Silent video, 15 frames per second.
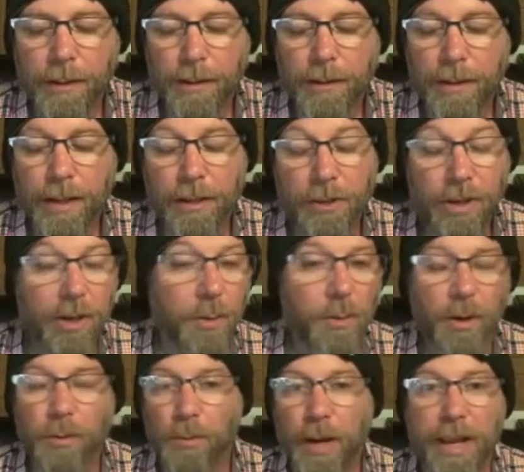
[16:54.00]
that you're going to
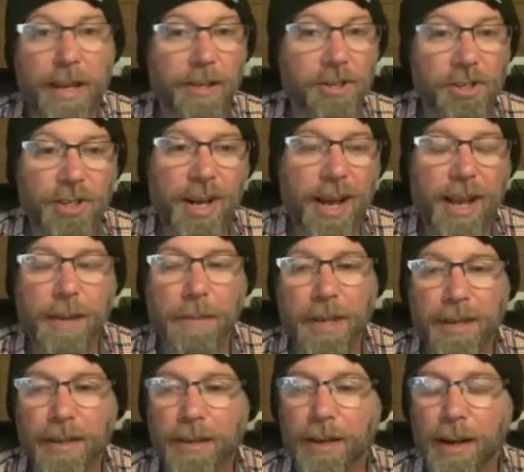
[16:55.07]
work range,
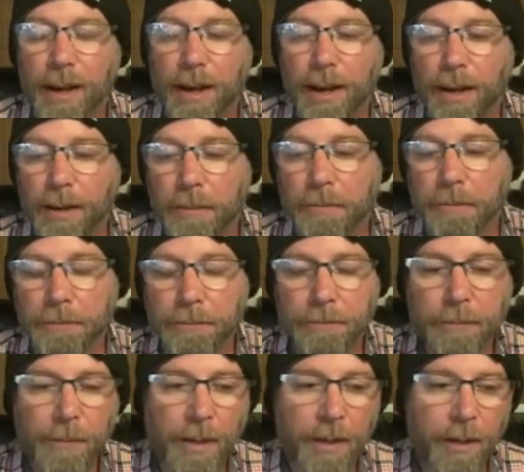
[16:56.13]
timing, um,
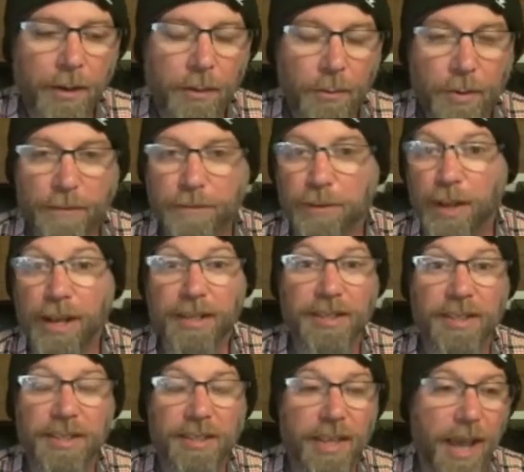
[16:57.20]

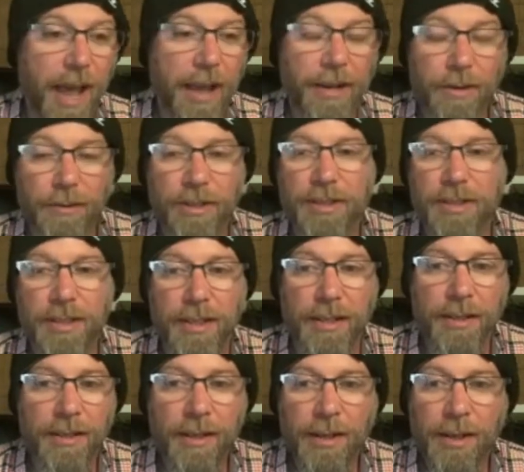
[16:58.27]
reflexes,
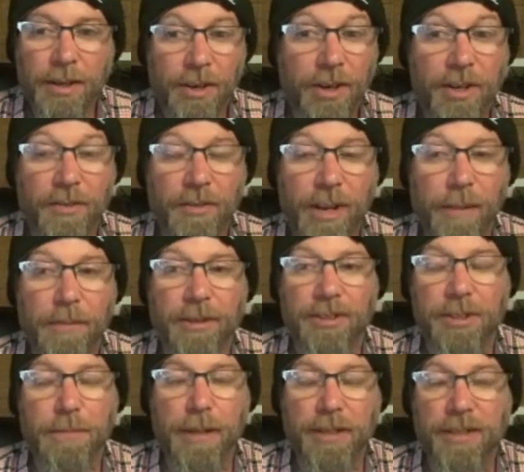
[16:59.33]
accuracy. You're going to develop
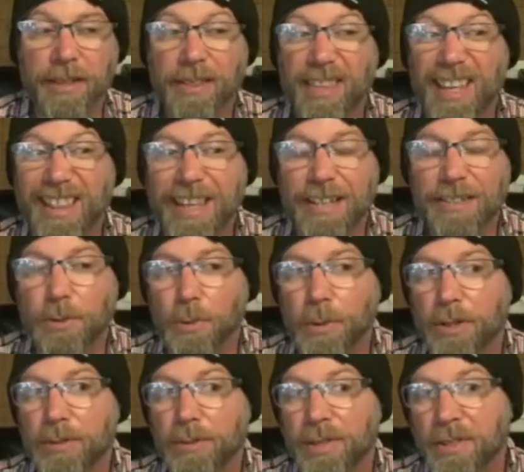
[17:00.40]
those. But to think that's
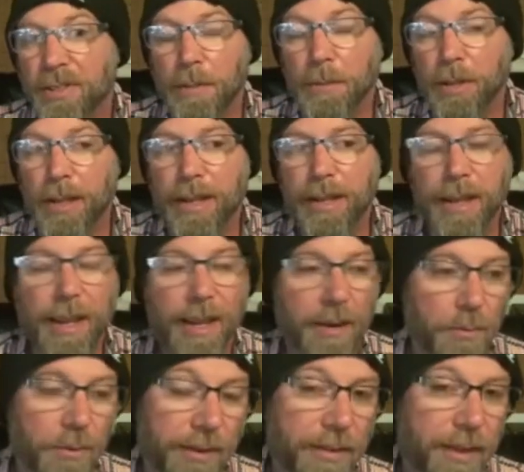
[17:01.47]
going to simulate a
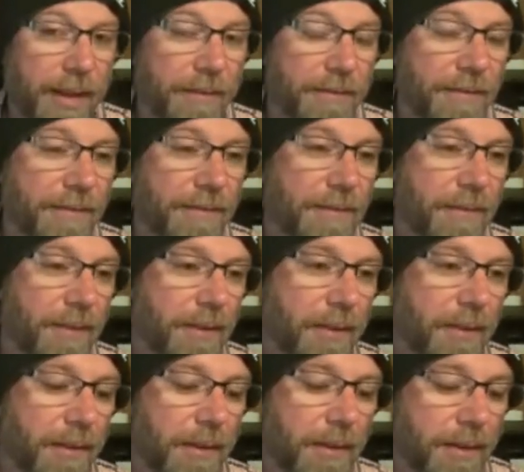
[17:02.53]
real life
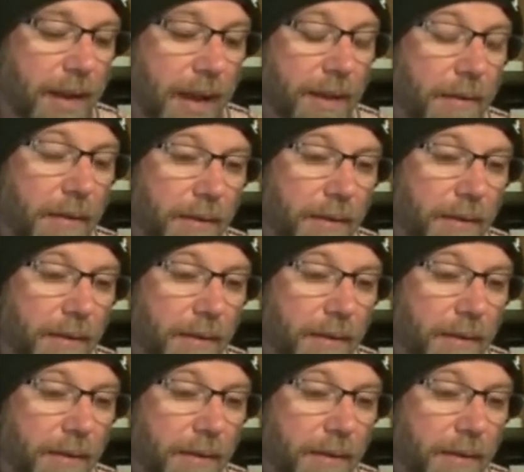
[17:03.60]
knife